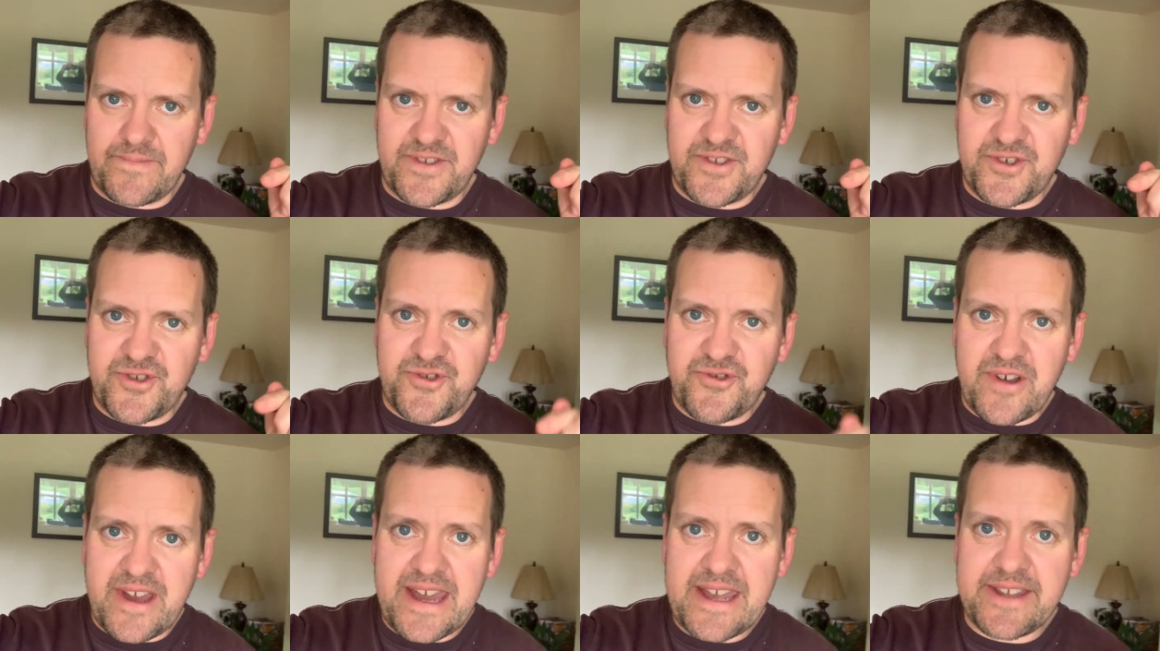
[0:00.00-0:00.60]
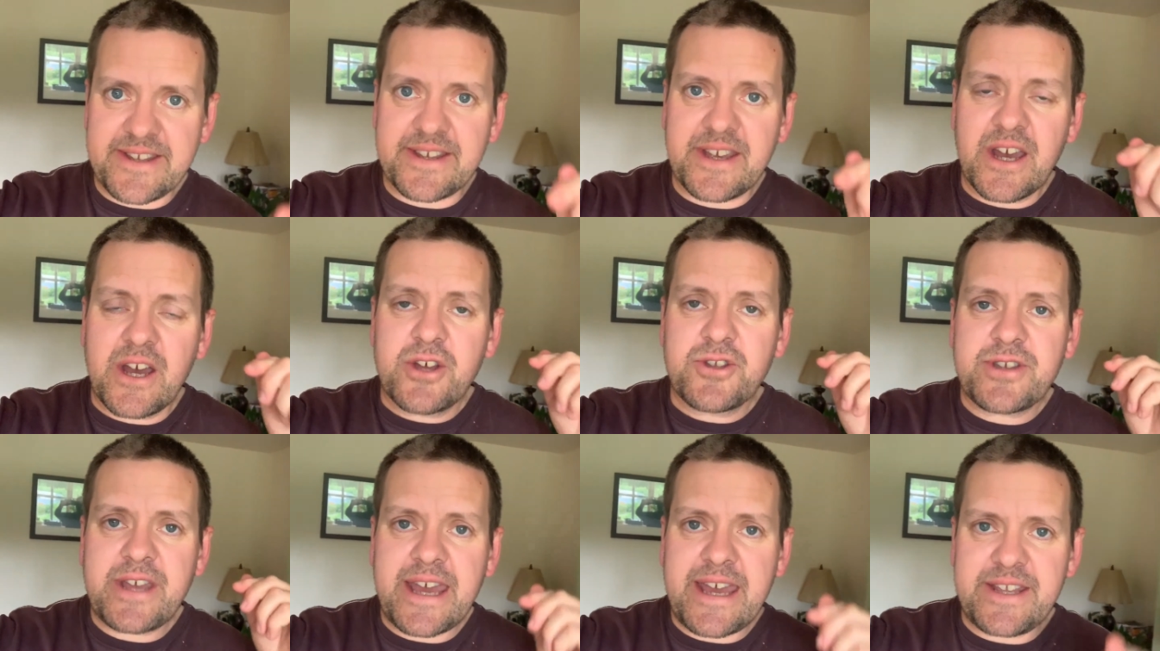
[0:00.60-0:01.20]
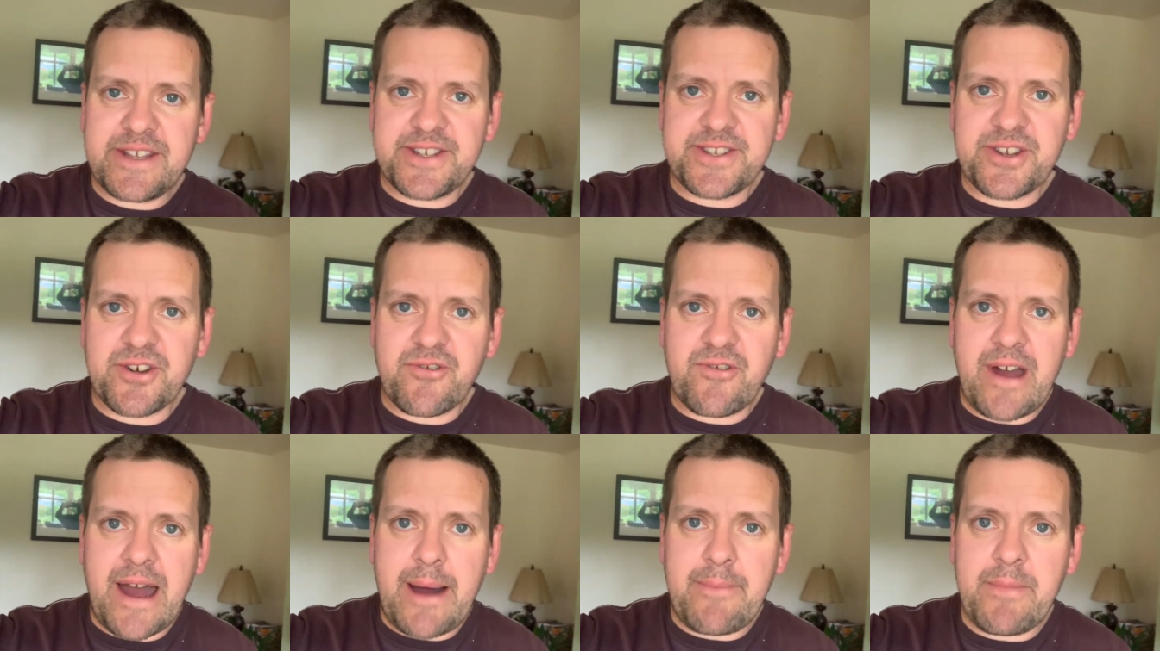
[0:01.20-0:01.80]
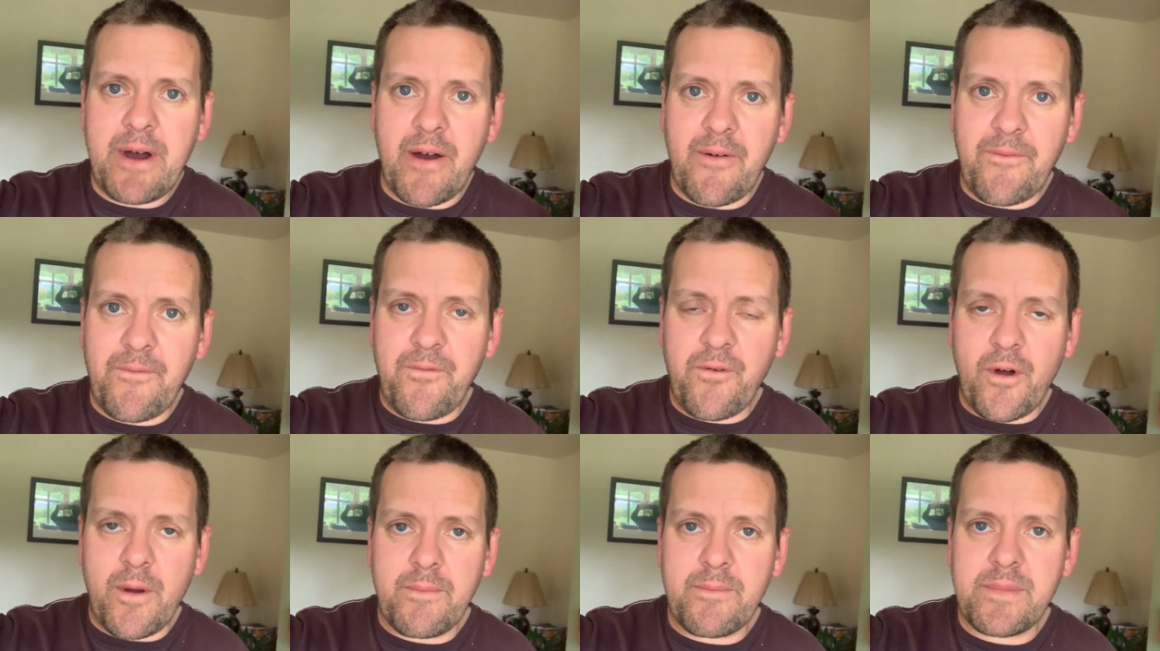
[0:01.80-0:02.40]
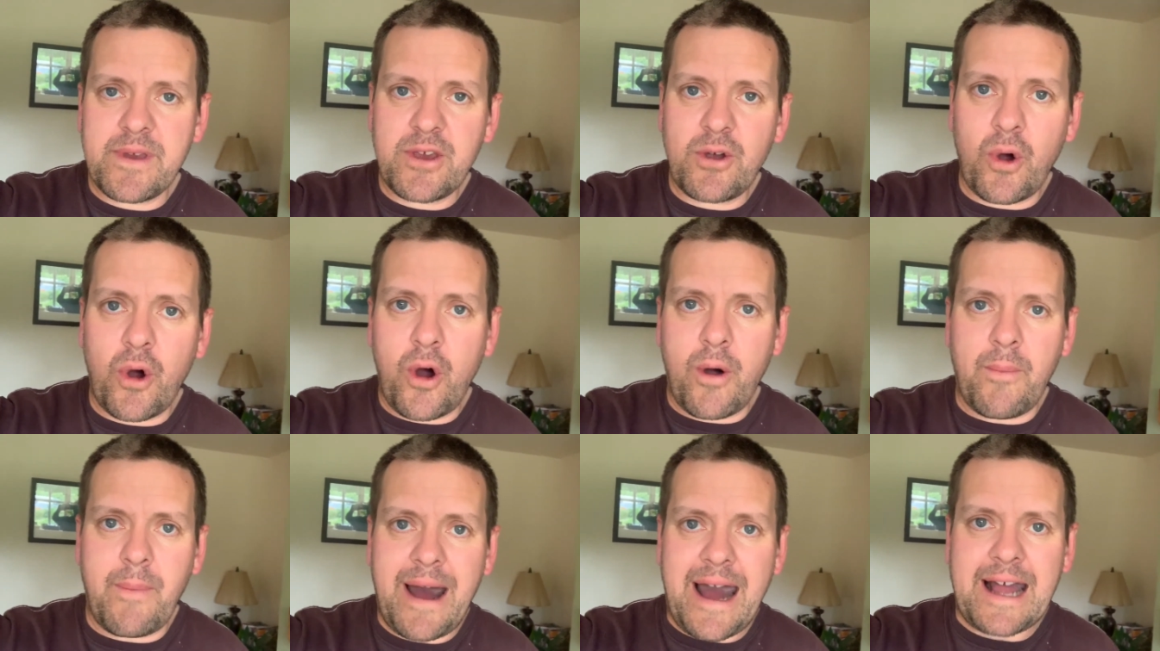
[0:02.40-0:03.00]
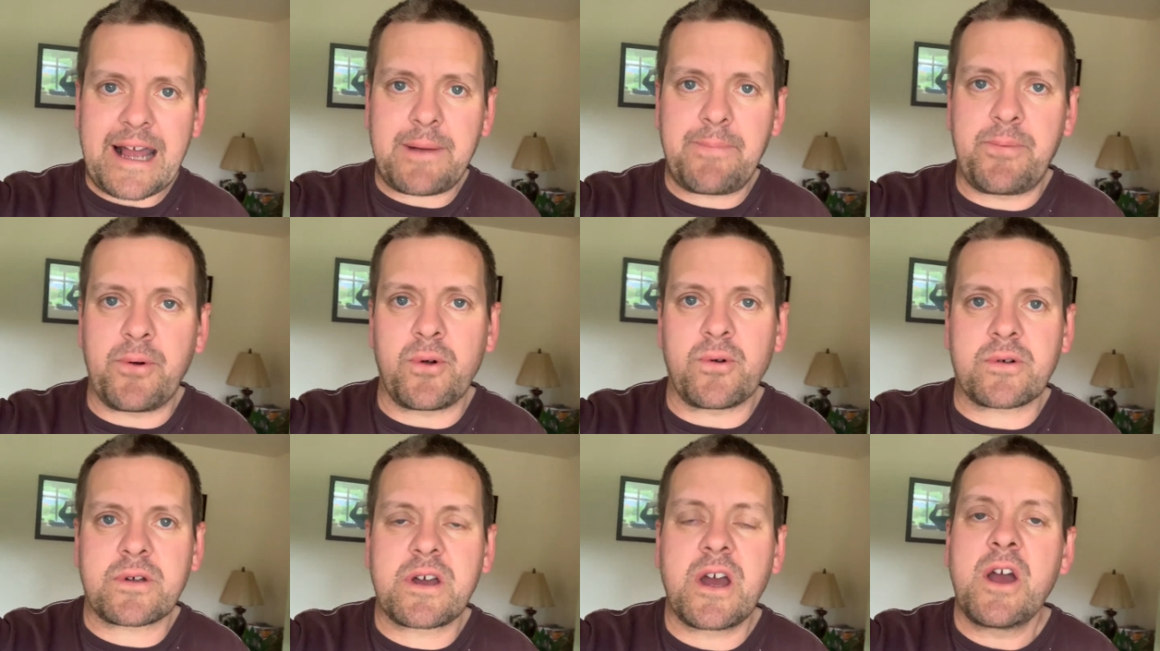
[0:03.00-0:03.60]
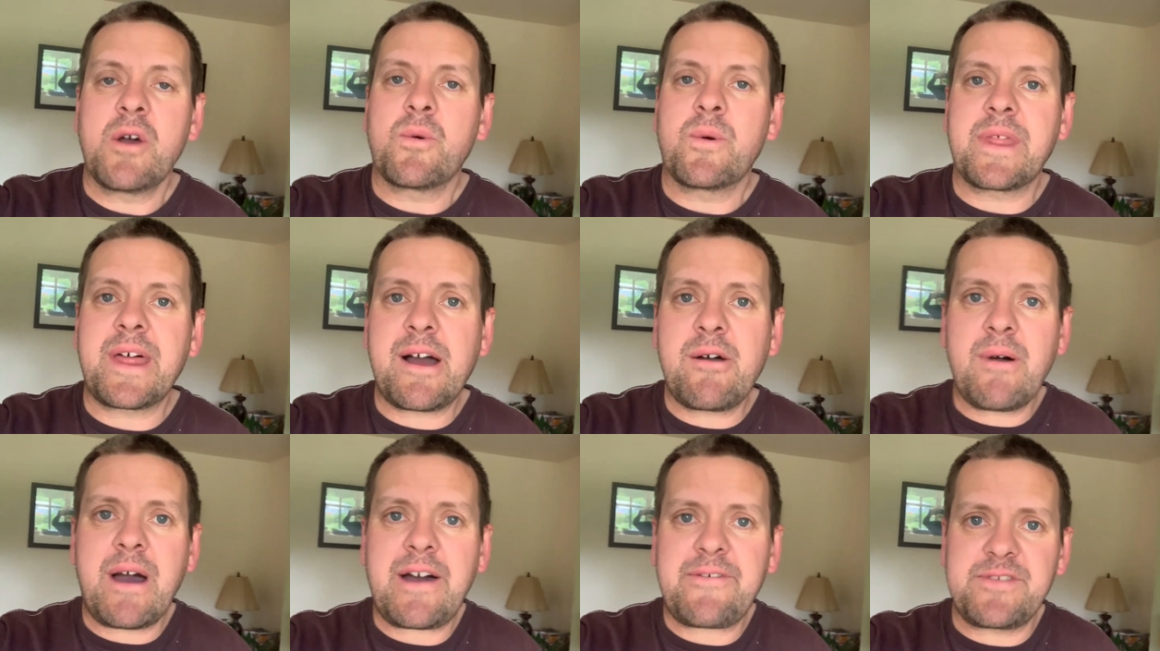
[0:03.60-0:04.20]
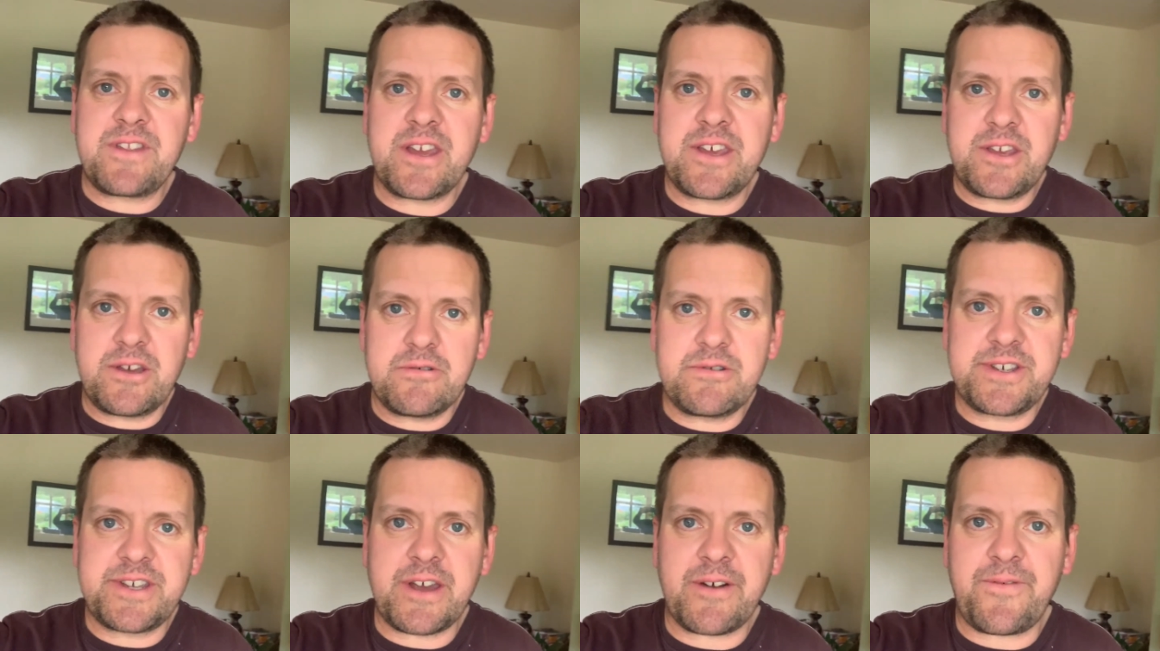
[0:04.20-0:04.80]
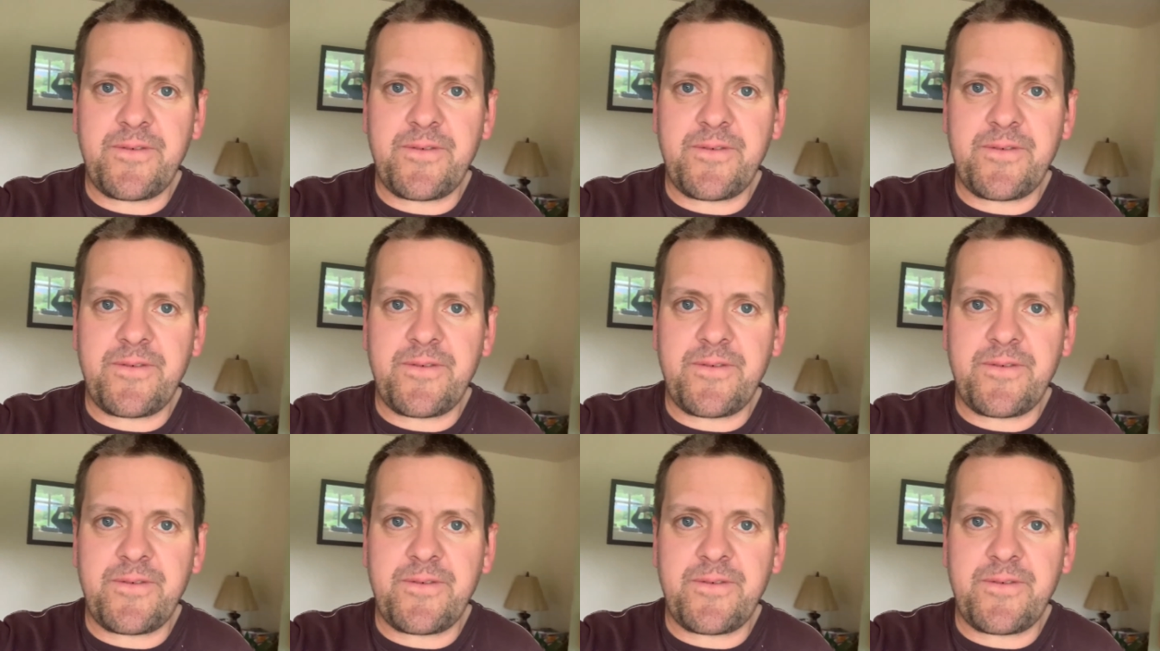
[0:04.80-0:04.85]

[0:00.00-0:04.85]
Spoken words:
straight to Instagram from your MacBook without having to use your